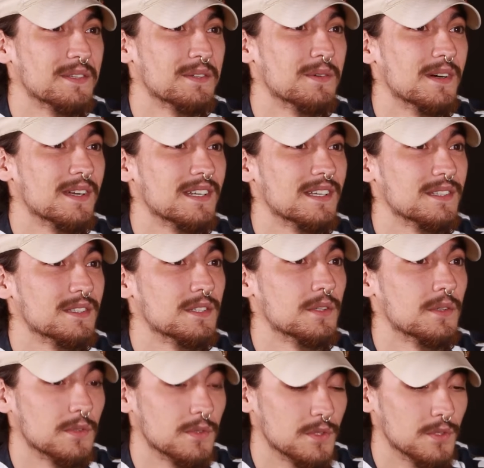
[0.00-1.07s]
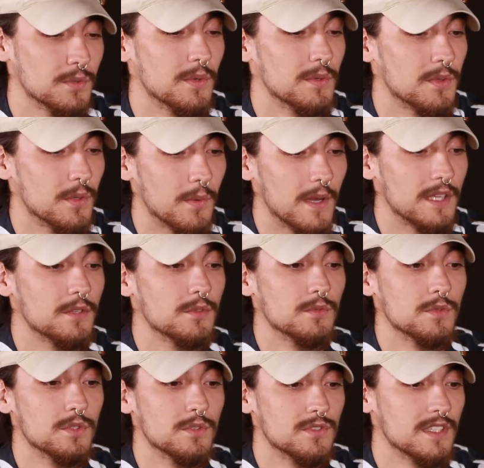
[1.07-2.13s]
you wanna, the way
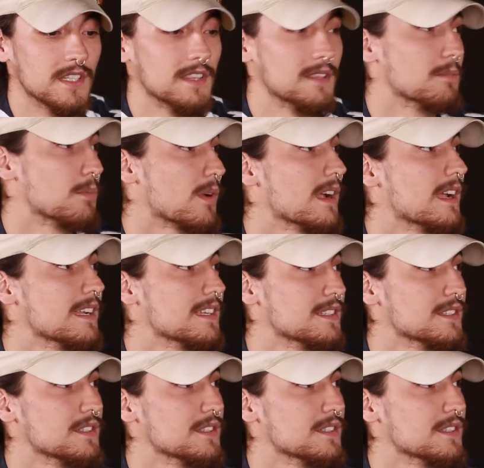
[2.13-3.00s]
you see the brand,